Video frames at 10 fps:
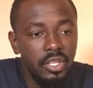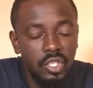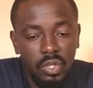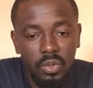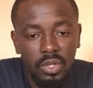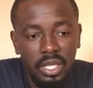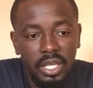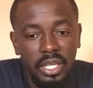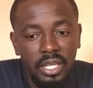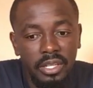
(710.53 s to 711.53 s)
So
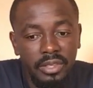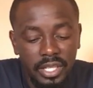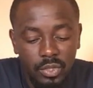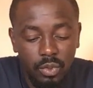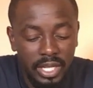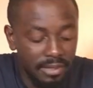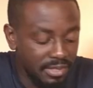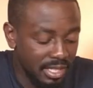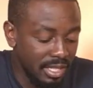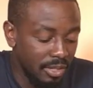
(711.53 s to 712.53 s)
that is what I've
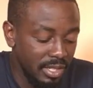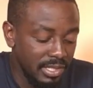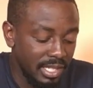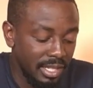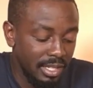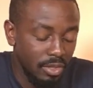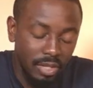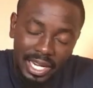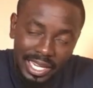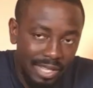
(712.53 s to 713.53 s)
said down and said that,
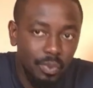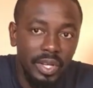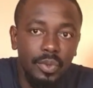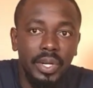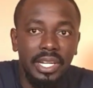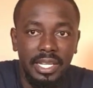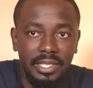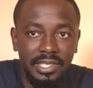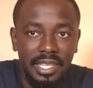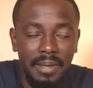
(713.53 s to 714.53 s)
look, I get why the red
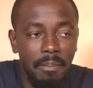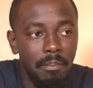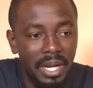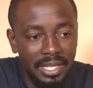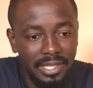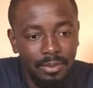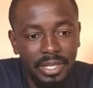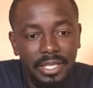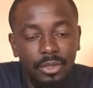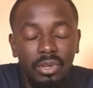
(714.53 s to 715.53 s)
line is there, but
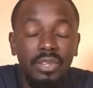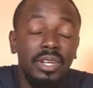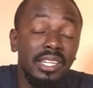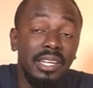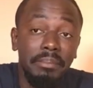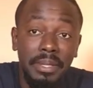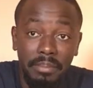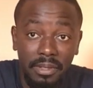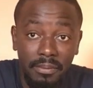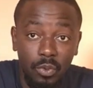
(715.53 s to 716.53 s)
we need to educate our
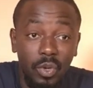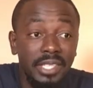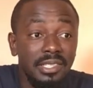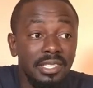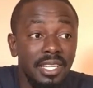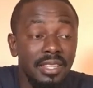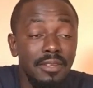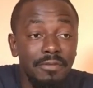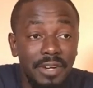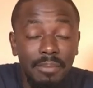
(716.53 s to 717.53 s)
people. Once
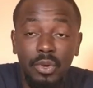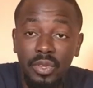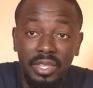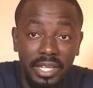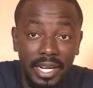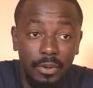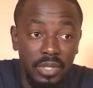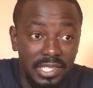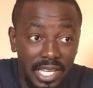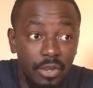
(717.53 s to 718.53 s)
the farmer on the
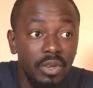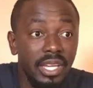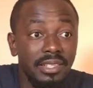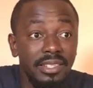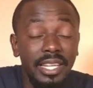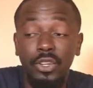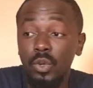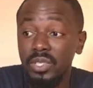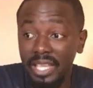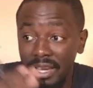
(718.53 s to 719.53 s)
ground is educated and
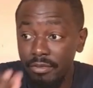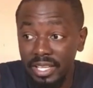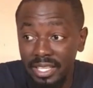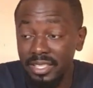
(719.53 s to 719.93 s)
knows every